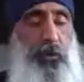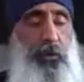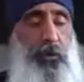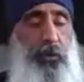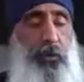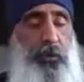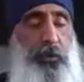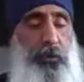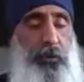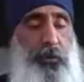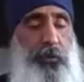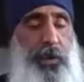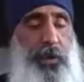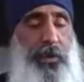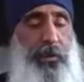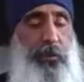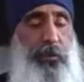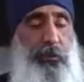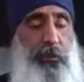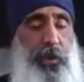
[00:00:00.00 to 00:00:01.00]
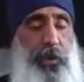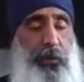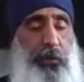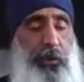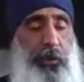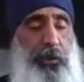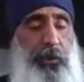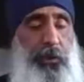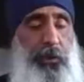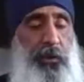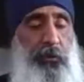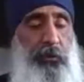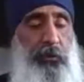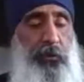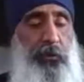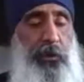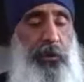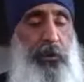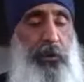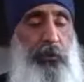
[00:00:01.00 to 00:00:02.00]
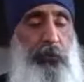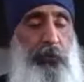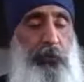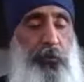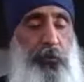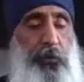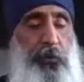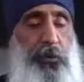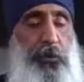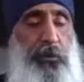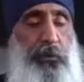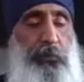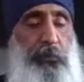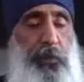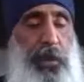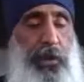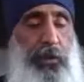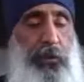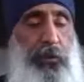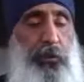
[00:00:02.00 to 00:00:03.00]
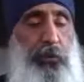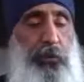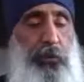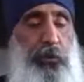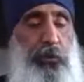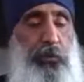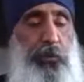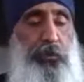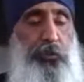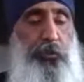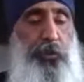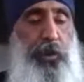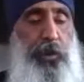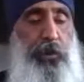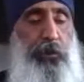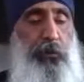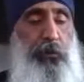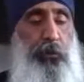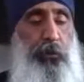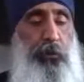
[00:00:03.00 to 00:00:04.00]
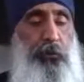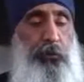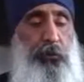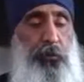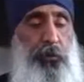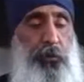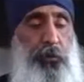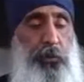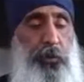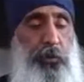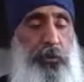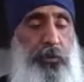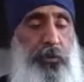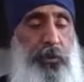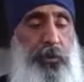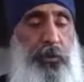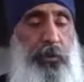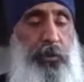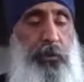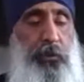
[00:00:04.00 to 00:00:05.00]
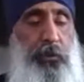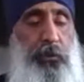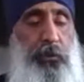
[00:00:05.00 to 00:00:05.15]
On your next breath in, bring your focus back to the chair or the floor you're sitting on.